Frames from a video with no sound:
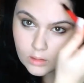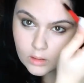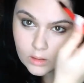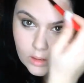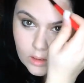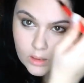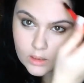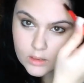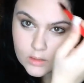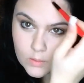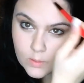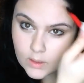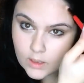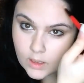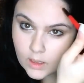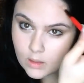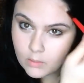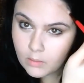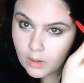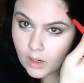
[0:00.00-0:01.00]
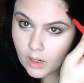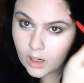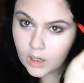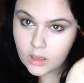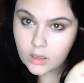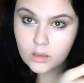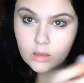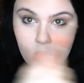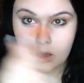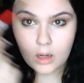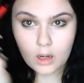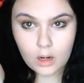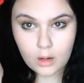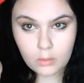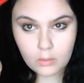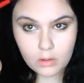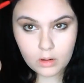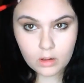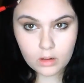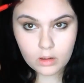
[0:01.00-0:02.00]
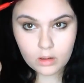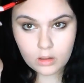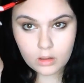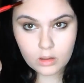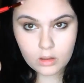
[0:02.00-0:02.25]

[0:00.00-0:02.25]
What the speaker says: I think it's when I get my hand in the camera,